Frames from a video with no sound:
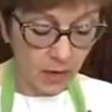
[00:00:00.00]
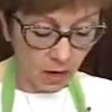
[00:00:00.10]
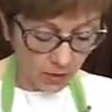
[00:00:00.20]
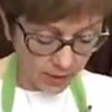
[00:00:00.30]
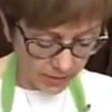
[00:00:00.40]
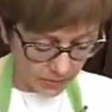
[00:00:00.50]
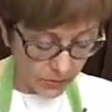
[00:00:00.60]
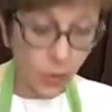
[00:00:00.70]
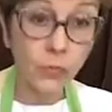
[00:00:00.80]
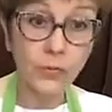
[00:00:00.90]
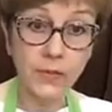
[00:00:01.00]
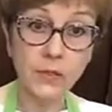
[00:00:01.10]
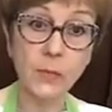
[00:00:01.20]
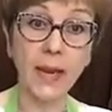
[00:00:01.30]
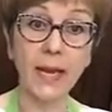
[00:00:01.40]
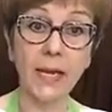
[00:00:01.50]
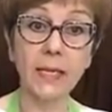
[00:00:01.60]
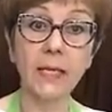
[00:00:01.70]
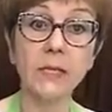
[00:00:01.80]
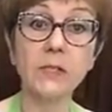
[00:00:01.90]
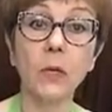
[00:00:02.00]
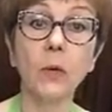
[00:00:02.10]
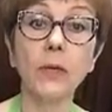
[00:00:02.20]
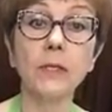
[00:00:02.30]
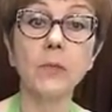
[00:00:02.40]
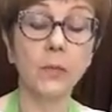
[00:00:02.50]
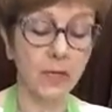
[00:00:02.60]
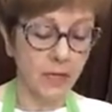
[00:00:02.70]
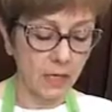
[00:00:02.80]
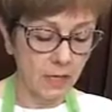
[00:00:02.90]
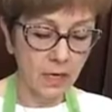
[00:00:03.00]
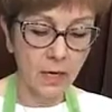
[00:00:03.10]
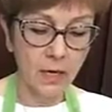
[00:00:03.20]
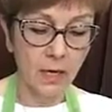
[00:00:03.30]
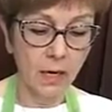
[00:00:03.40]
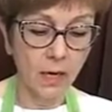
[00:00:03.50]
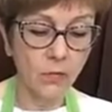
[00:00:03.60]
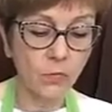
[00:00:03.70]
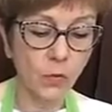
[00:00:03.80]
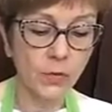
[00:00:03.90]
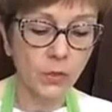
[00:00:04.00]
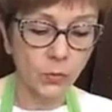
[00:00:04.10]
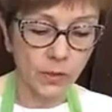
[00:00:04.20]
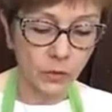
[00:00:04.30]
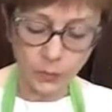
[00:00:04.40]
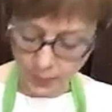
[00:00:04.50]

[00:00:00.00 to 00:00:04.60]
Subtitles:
All right, so this pan is going to be for the grilled